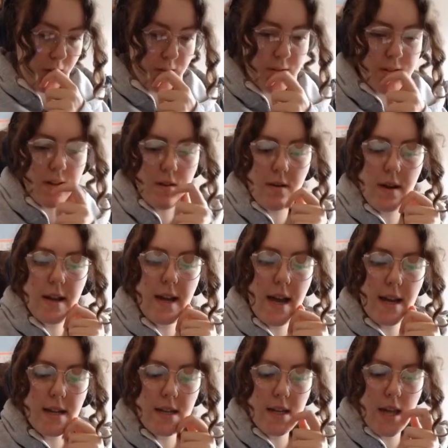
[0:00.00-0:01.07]
So I
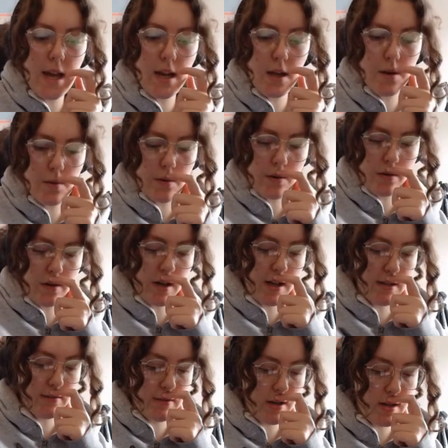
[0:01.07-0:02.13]
had a yellow on
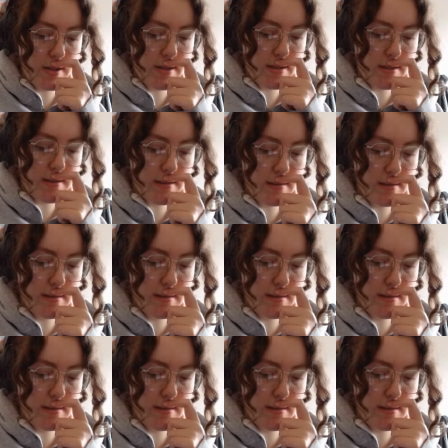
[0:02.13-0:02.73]
colorize.